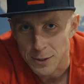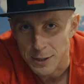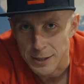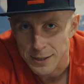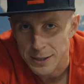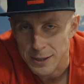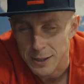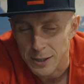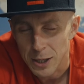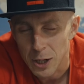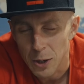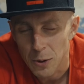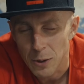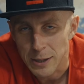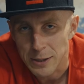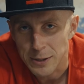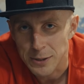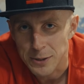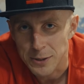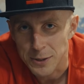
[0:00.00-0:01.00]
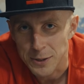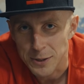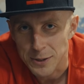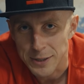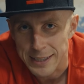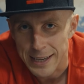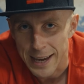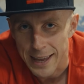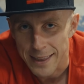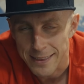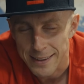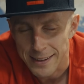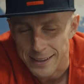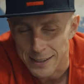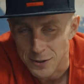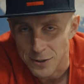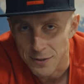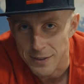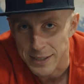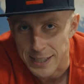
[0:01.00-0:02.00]
are still going to get
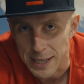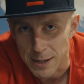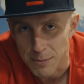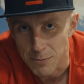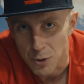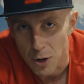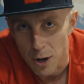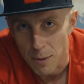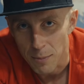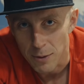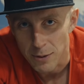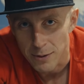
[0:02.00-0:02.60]
into the same trouble.